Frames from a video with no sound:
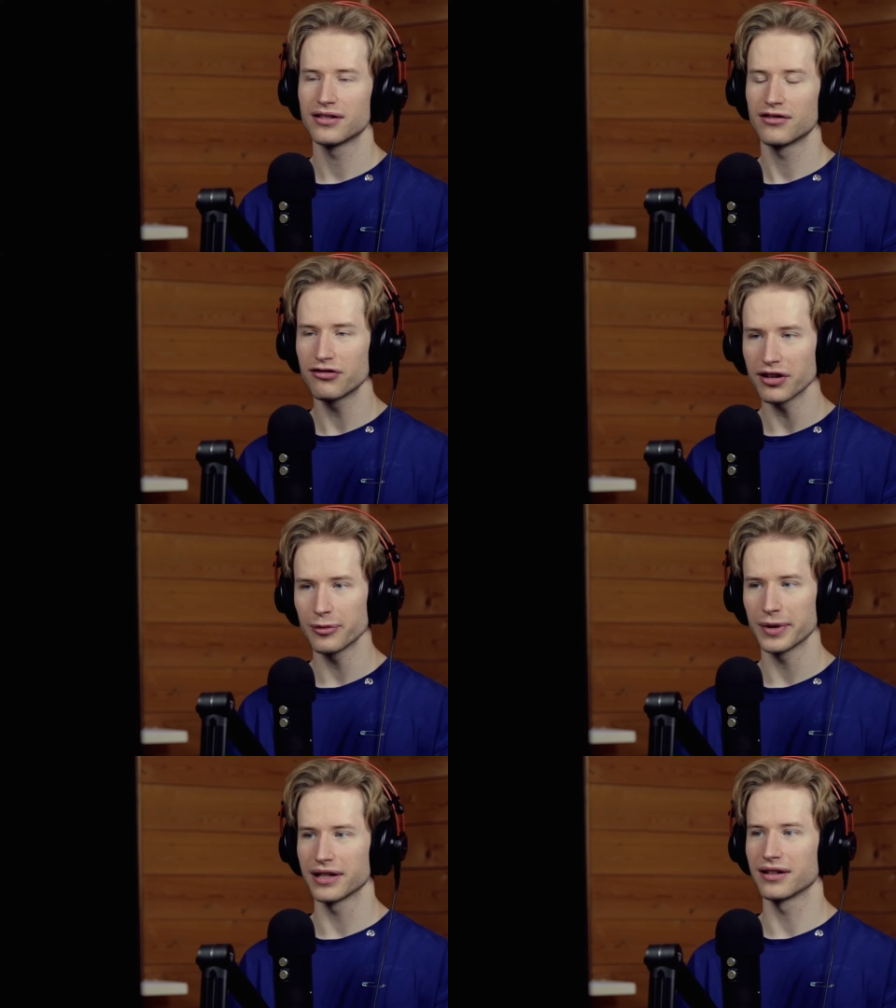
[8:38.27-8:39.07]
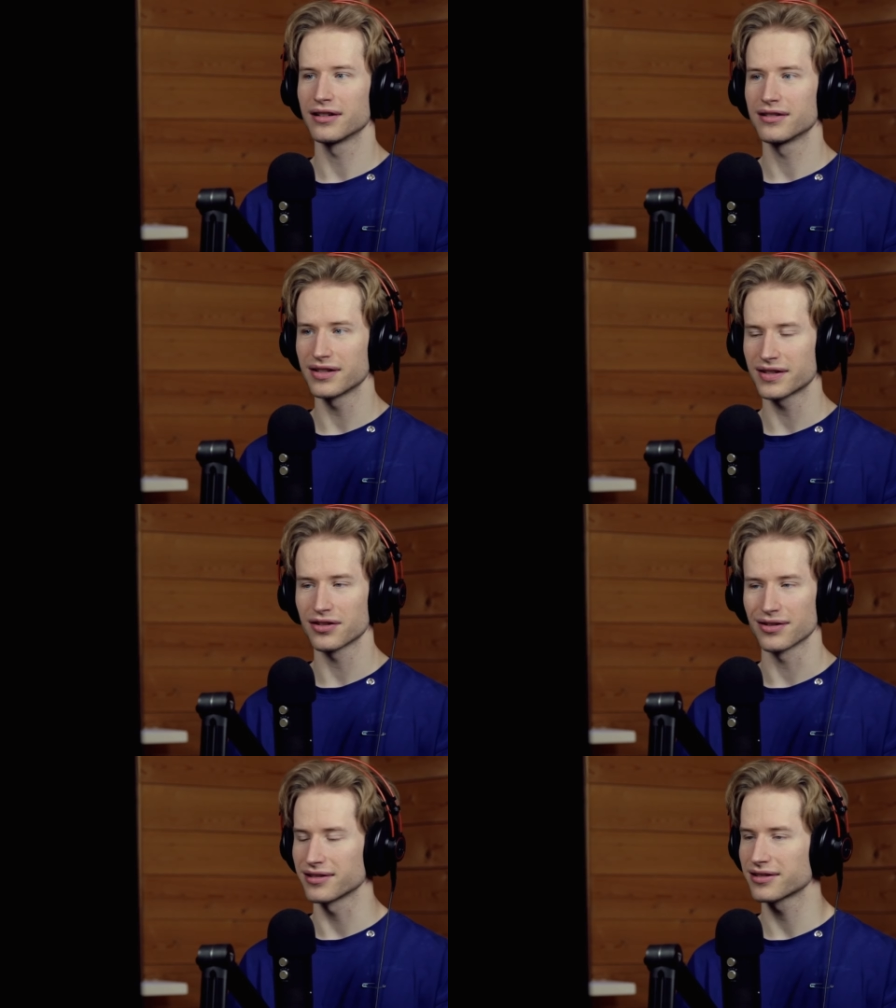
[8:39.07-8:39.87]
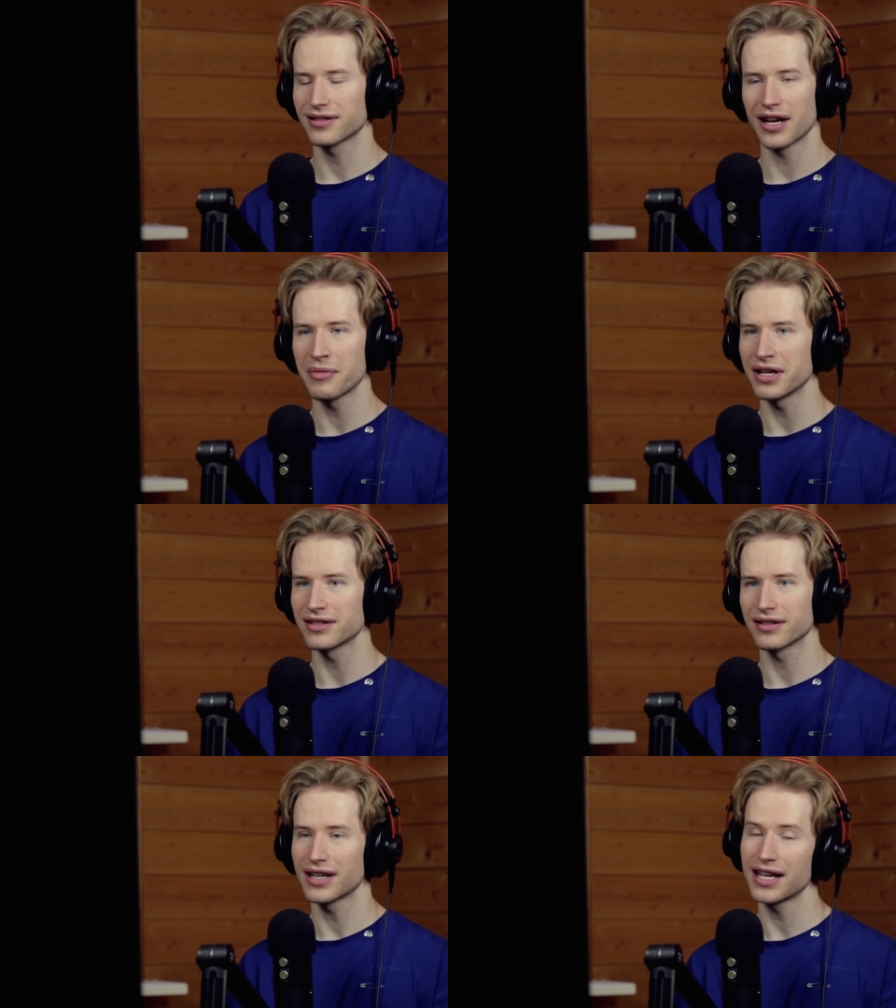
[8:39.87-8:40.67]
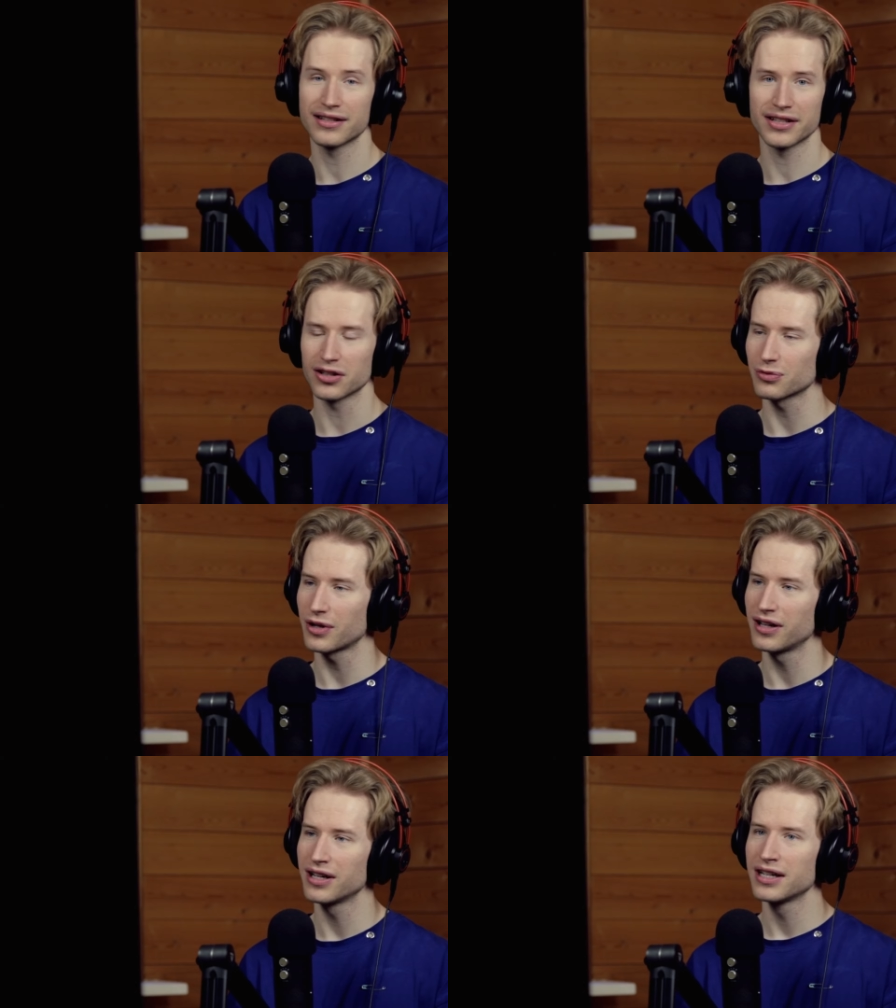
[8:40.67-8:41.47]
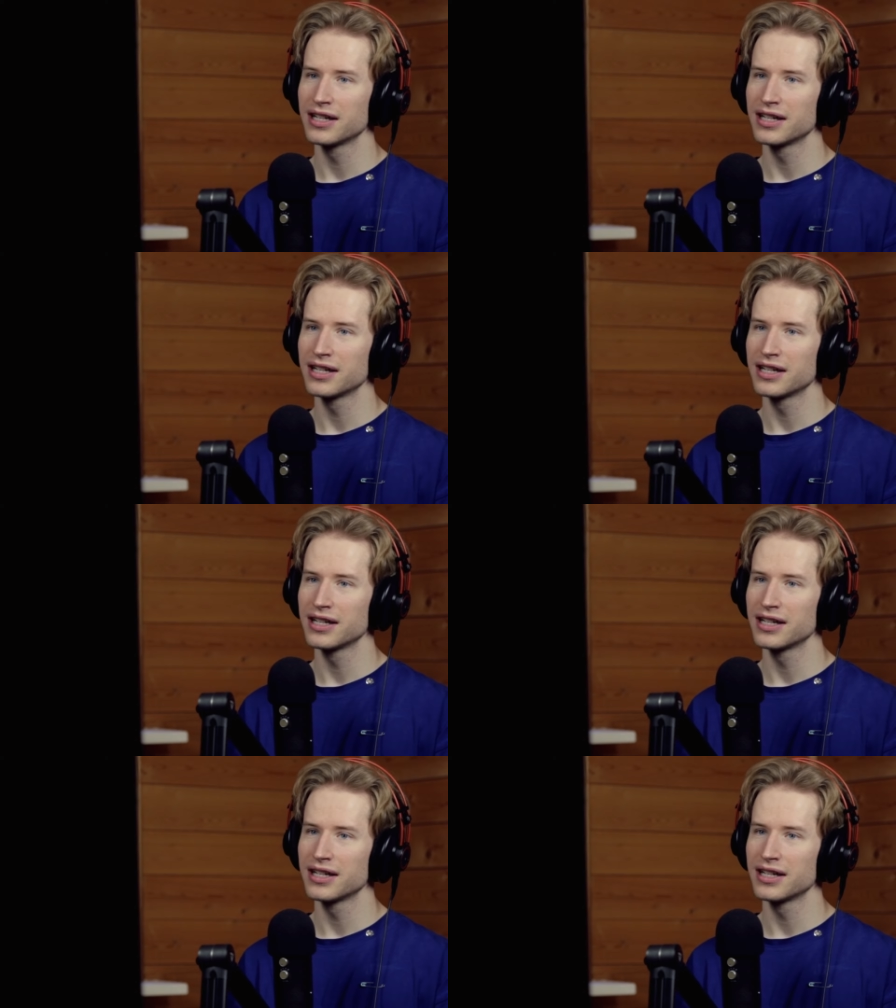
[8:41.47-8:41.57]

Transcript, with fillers: filming decisions. Amazing editing as well.